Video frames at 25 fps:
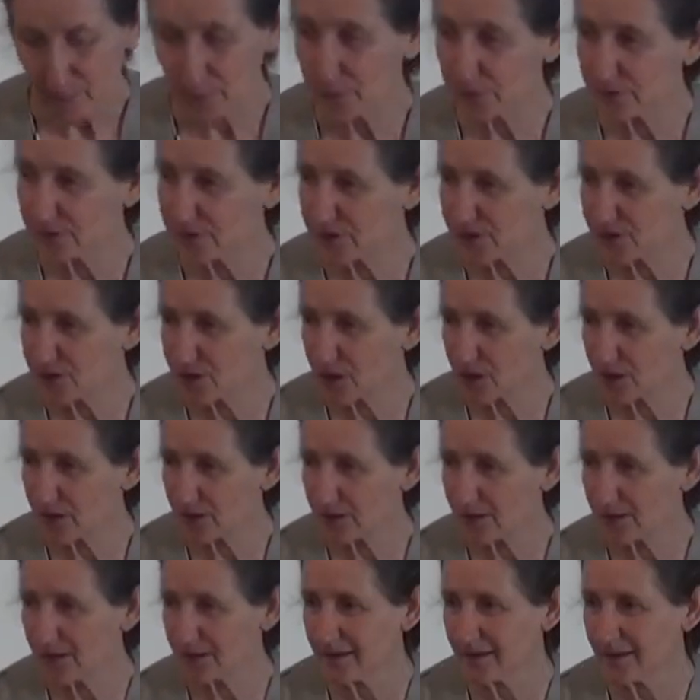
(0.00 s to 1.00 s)
put the
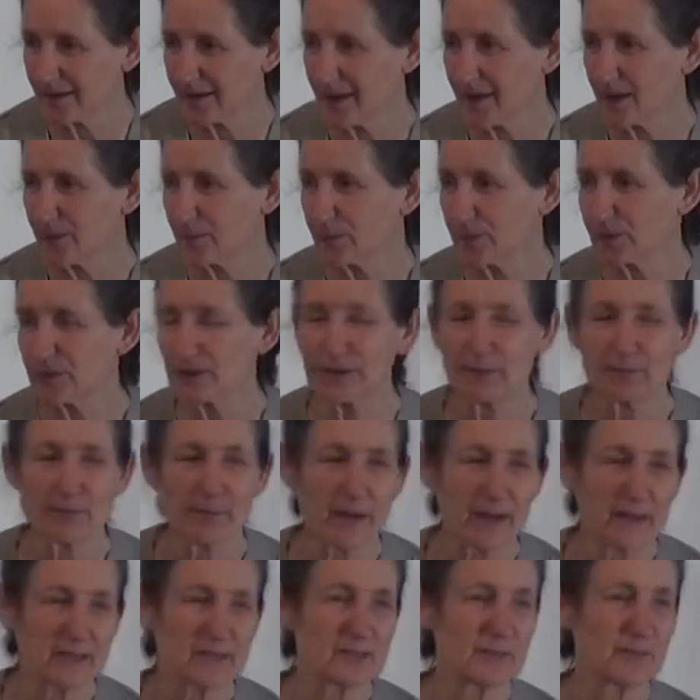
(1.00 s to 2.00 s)
sock on, put him
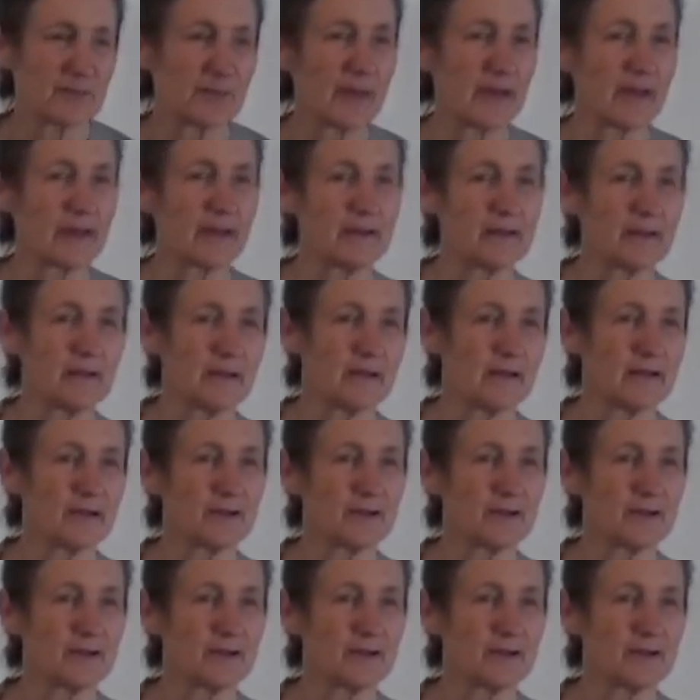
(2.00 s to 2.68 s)
back to bed.